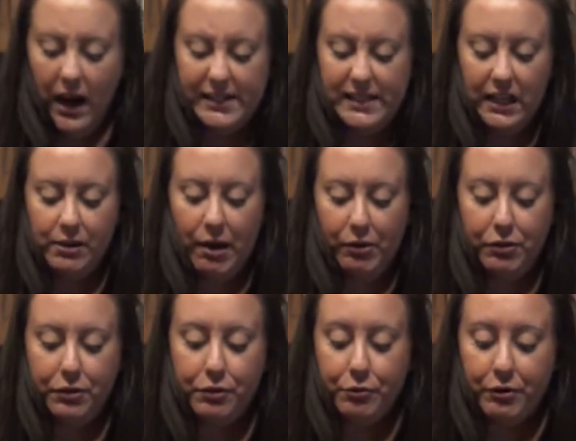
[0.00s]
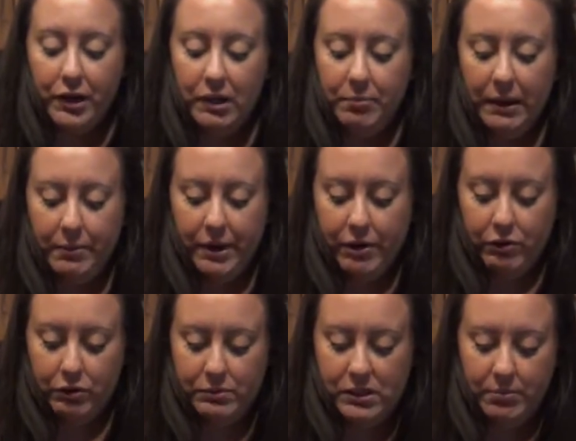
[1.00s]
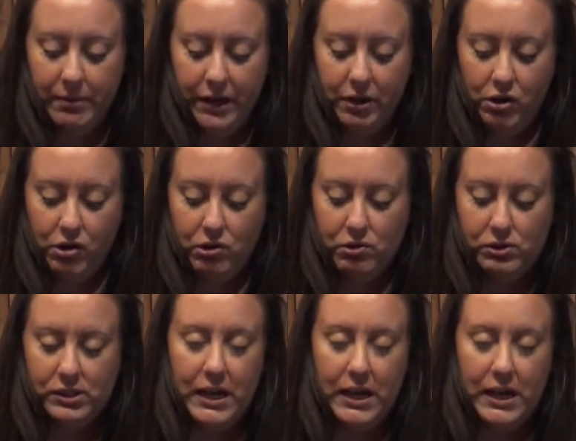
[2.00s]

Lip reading: I take about 3 baby heirloom tomatoes